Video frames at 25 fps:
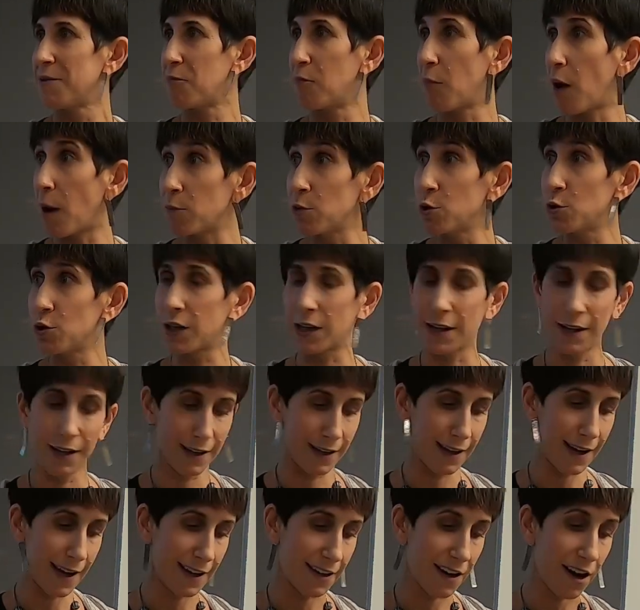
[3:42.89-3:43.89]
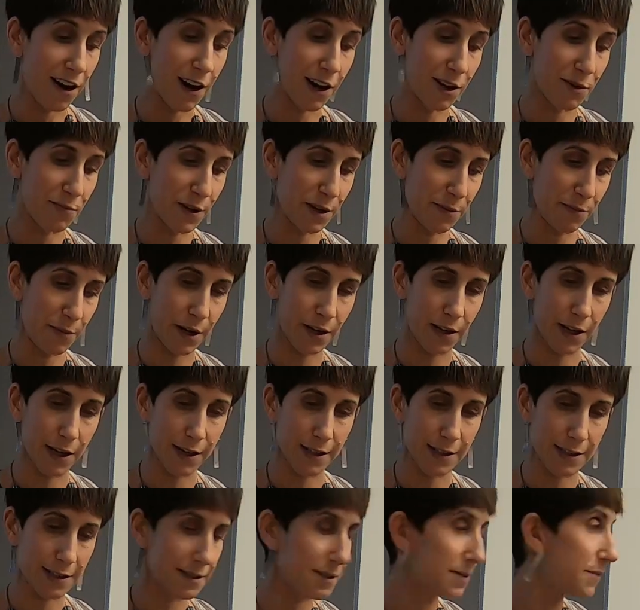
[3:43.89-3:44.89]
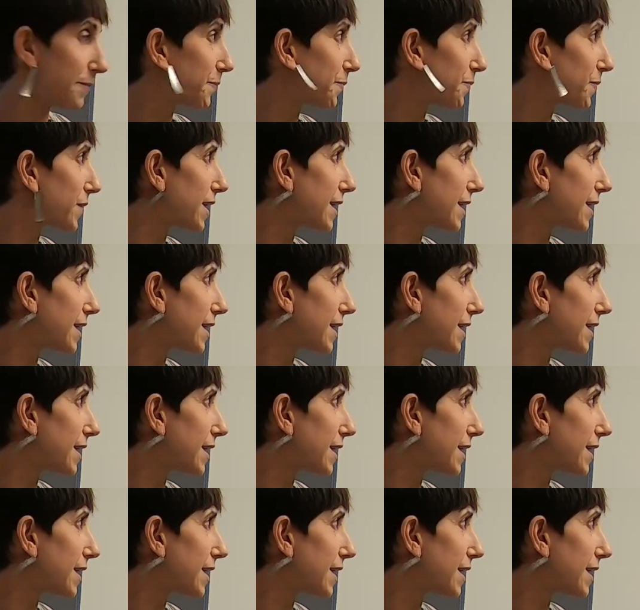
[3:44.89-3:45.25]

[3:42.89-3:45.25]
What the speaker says: Mamluk, and Ottoman periods.